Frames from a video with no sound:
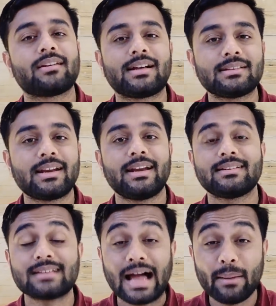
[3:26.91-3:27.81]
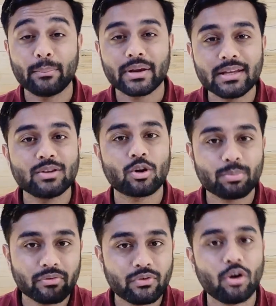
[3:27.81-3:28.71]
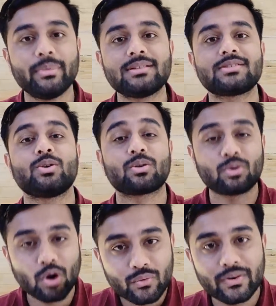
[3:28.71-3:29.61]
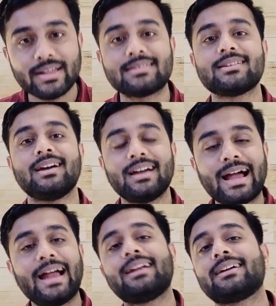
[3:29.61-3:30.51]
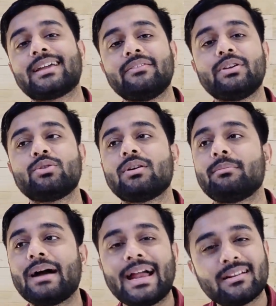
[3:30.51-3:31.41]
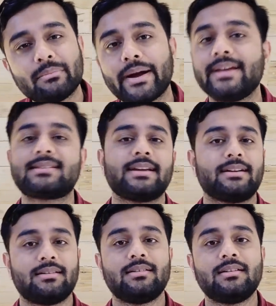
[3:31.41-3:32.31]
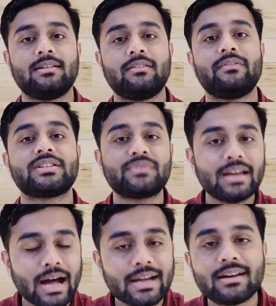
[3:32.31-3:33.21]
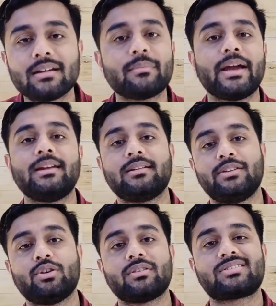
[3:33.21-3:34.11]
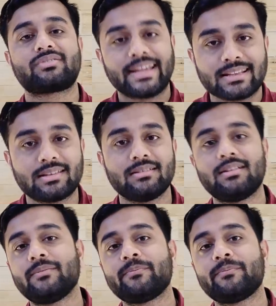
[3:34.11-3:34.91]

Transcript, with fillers: Rather, it is hampering your performance, your confidence, and giving you a bad mindset, which will undermine your strength.